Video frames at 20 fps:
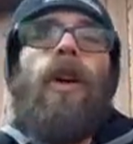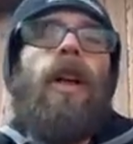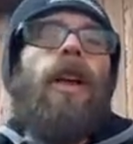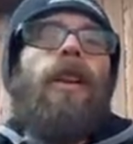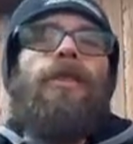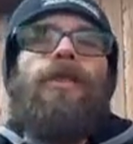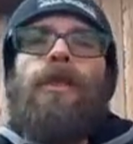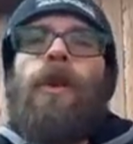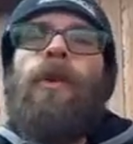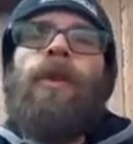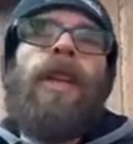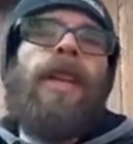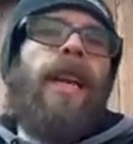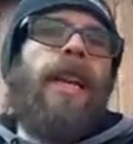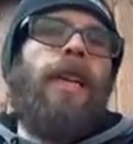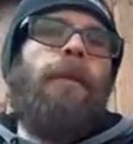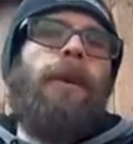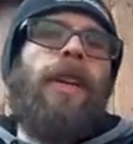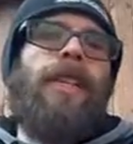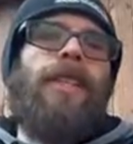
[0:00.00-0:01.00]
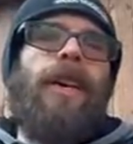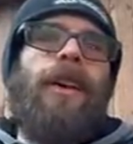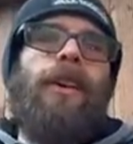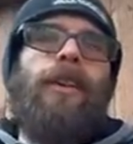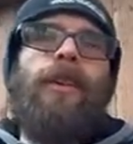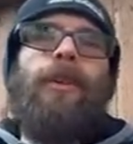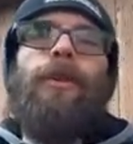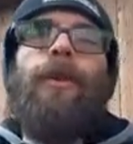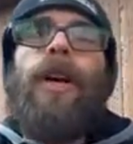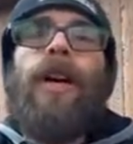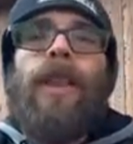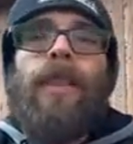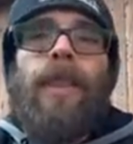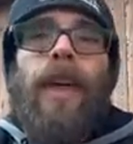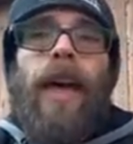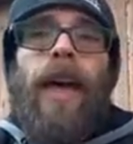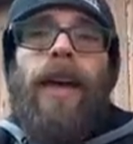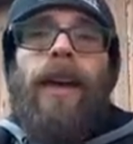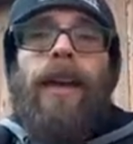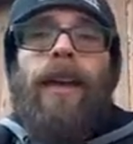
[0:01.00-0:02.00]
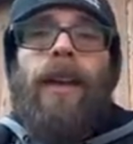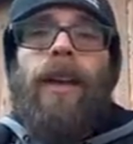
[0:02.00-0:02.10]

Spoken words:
So don't let anybody tell you that